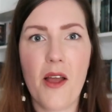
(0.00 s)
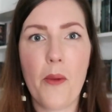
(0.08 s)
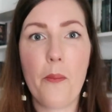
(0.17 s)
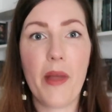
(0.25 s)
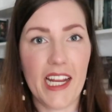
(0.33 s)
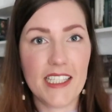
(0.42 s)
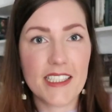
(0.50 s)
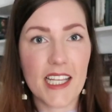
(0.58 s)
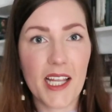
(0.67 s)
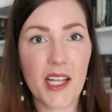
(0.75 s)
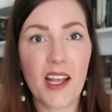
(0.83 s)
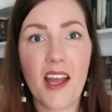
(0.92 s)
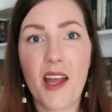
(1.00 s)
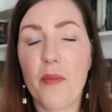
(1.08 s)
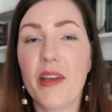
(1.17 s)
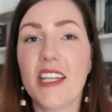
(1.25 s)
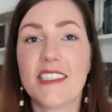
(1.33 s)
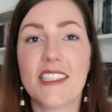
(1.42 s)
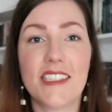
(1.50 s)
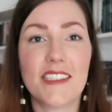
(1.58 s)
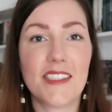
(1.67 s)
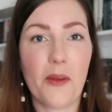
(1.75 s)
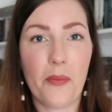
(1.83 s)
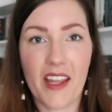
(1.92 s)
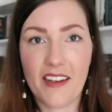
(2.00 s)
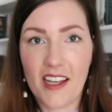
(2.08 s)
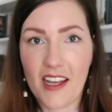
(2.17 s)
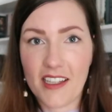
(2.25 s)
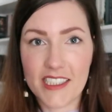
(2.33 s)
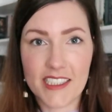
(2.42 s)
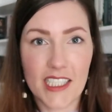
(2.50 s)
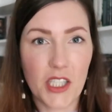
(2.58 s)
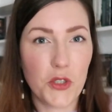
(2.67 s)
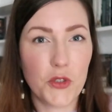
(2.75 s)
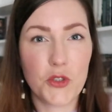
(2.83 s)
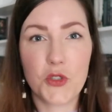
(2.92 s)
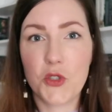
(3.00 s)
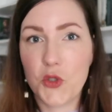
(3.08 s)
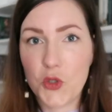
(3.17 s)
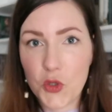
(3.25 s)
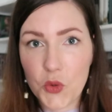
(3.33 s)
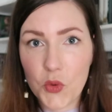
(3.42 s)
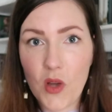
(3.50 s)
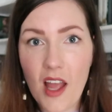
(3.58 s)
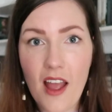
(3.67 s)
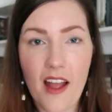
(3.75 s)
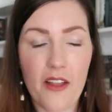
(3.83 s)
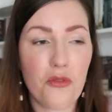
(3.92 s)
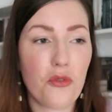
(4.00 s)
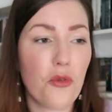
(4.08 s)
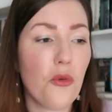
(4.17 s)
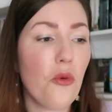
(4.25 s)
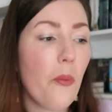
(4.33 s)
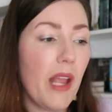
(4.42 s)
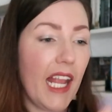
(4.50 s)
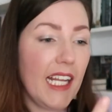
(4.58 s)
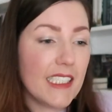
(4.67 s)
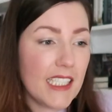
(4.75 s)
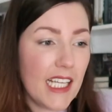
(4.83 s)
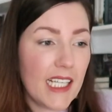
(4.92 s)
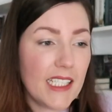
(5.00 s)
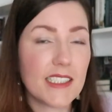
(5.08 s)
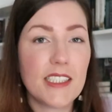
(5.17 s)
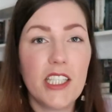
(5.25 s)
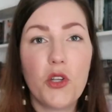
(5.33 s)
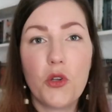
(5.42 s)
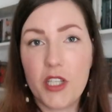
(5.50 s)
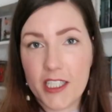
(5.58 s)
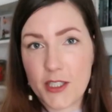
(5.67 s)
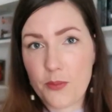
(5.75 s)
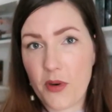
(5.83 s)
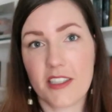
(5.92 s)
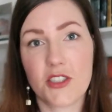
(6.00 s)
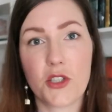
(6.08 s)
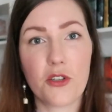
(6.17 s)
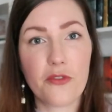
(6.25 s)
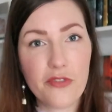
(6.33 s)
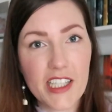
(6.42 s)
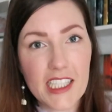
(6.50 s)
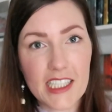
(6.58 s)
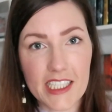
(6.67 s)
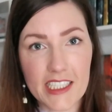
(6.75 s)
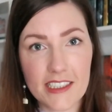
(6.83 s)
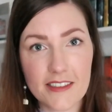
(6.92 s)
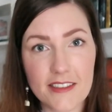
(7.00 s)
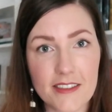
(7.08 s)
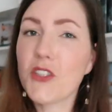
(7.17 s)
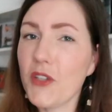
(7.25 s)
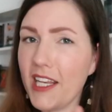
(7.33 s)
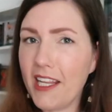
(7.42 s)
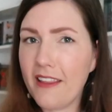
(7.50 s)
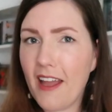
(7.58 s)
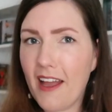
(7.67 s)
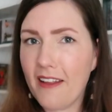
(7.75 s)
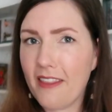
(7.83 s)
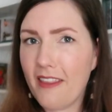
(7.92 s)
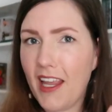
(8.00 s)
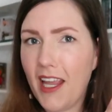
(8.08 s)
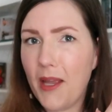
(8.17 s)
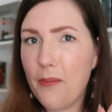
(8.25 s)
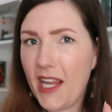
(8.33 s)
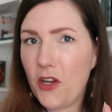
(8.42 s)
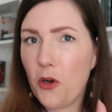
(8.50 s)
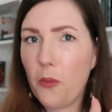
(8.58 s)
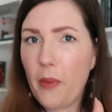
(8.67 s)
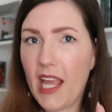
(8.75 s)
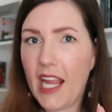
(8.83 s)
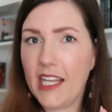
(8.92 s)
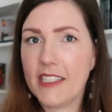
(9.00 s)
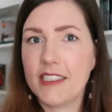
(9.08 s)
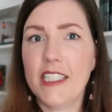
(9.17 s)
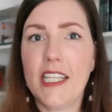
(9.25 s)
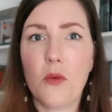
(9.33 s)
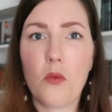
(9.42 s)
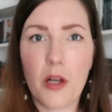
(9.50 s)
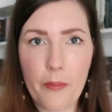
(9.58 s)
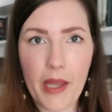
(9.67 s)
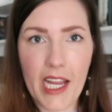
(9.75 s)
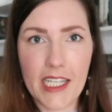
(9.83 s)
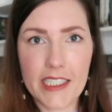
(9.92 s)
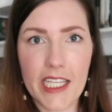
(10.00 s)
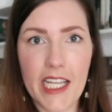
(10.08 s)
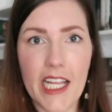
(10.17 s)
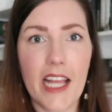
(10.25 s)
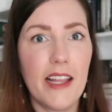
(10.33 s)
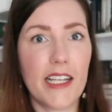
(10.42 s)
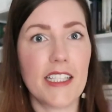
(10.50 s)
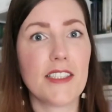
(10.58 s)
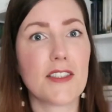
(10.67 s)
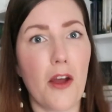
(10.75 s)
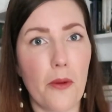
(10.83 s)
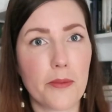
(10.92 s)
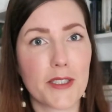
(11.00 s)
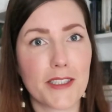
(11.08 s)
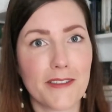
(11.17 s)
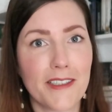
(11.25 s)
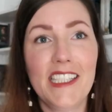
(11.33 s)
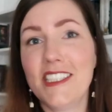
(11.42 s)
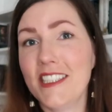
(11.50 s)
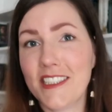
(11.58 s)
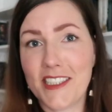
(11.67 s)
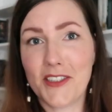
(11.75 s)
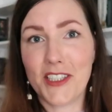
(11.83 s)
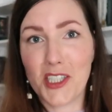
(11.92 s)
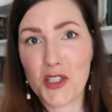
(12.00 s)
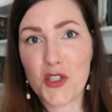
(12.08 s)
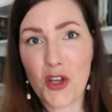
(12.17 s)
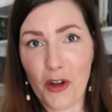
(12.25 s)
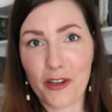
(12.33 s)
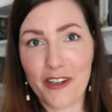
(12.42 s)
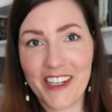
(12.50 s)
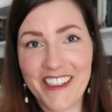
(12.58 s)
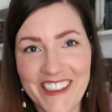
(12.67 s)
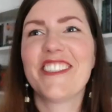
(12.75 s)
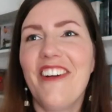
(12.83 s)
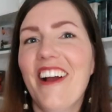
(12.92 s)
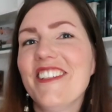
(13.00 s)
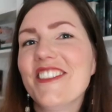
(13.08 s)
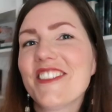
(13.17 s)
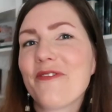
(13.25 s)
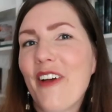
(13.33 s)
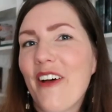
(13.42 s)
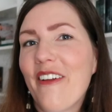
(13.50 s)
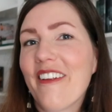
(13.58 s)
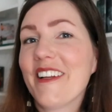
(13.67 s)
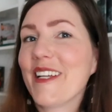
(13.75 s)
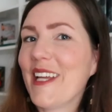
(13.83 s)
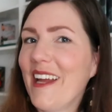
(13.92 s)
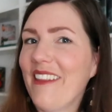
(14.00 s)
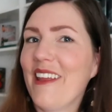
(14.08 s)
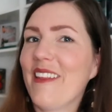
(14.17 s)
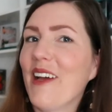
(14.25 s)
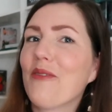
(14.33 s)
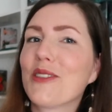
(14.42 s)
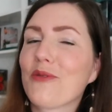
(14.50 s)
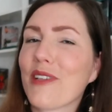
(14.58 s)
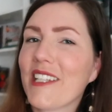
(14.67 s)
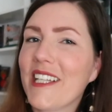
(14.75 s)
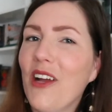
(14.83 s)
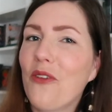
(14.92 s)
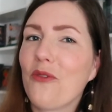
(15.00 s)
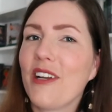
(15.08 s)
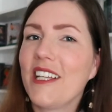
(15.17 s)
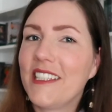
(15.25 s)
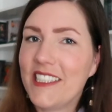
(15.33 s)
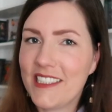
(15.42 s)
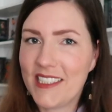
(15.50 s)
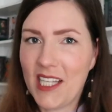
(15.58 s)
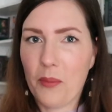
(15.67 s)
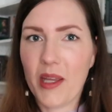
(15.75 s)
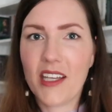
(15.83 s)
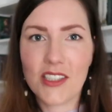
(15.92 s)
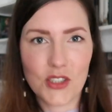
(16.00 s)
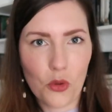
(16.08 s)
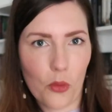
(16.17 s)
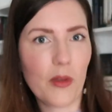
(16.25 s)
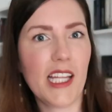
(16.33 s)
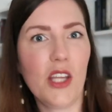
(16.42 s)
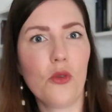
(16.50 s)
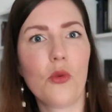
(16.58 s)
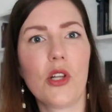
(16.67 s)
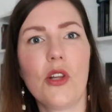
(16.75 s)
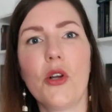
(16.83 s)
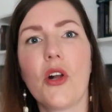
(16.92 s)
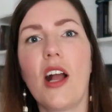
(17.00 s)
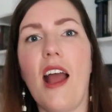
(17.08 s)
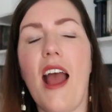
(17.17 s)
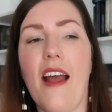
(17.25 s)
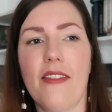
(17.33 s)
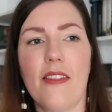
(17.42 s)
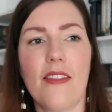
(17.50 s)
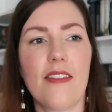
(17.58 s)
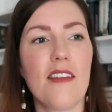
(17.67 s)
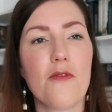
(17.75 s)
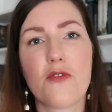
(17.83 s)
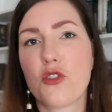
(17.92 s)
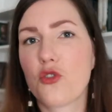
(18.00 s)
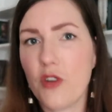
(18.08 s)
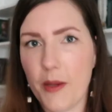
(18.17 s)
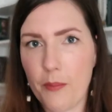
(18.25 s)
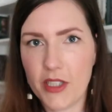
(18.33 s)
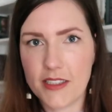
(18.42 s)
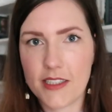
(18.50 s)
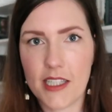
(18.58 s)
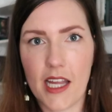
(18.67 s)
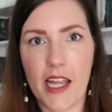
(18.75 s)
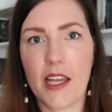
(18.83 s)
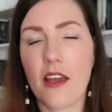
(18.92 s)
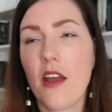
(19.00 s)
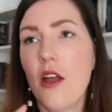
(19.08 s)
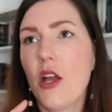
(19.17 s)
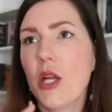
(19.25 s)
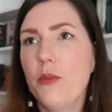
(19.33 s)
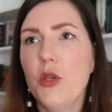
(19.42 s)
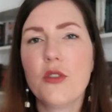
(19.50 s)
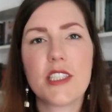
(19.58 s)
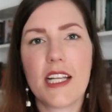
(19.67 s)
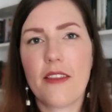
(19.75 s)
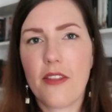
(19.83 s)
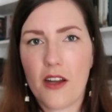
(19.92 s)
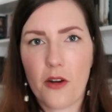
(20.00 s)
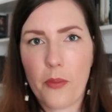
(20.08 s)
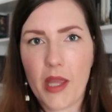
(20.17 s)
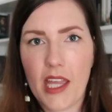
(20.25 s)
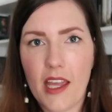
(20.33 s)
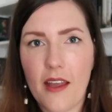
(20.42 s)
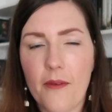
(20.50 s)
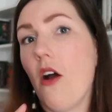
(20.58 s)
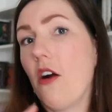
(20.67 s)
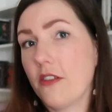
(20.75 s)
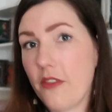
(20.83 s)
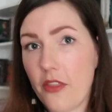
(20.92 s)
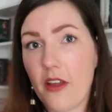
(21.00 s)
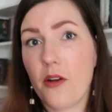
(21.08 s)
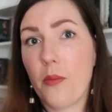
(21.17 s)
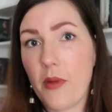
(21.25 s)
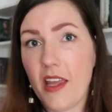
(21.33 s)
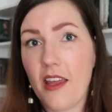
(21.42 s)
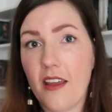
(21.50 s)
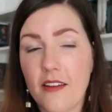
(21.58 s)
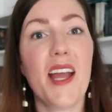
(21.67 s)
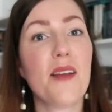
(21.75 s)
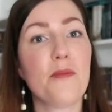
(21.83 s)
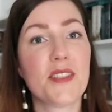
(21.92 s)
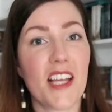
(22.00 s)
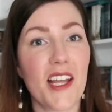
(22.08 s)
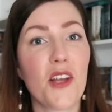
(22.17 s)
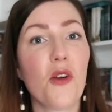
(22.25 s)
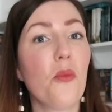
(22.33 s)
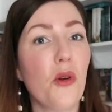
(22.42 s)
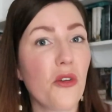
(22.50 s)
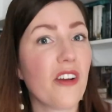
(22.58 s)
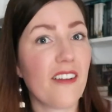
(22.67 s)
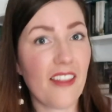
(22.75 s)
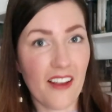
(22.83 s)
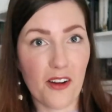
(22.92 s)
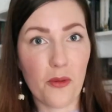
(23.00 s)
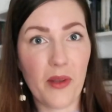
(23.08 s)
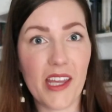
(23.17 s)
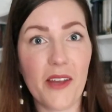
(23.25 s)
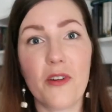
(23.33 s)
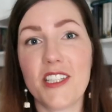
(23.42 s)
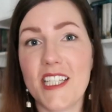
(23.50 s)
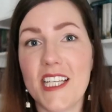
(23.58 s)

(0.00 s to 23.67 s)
painting, because this is something that Alicia used to do, and through painting she could express her feelings. So they did that. They made her paint. She did one painting and then it stopped, and she still didn't talk. So I just felt again that that was really unrealistic, because normally you would look at different treatments like music therapy, art therapy, and psychomotor therapy, which